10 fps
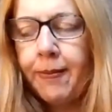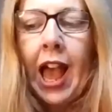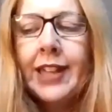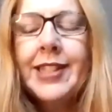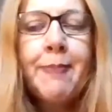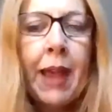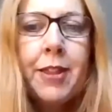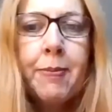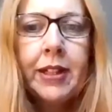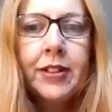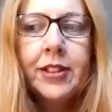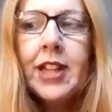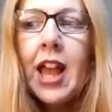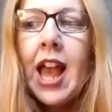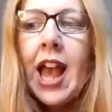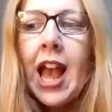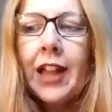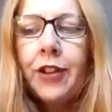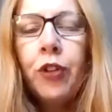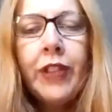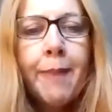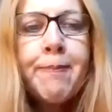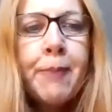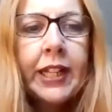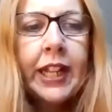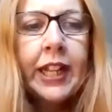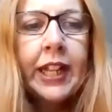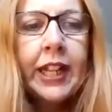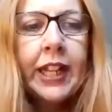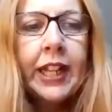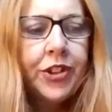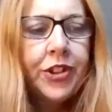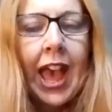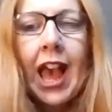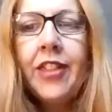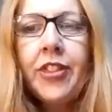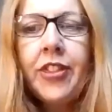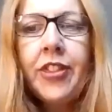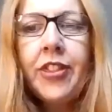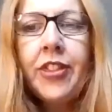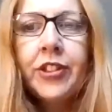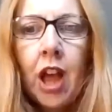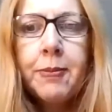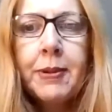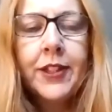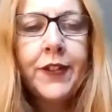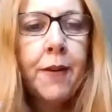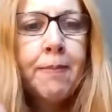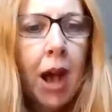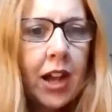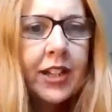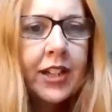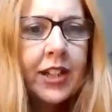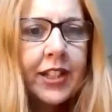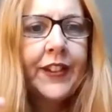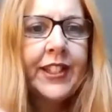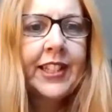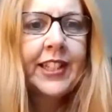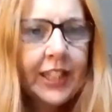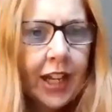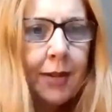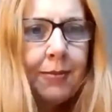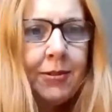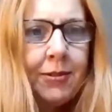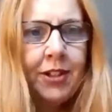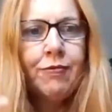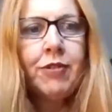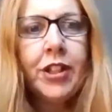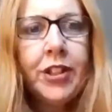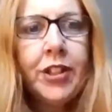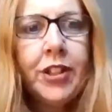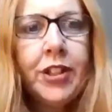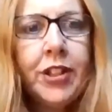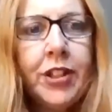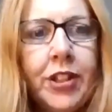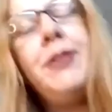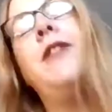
had to pay the builders, and all that money that was there at the start of the business for marketing, for setting up, to run the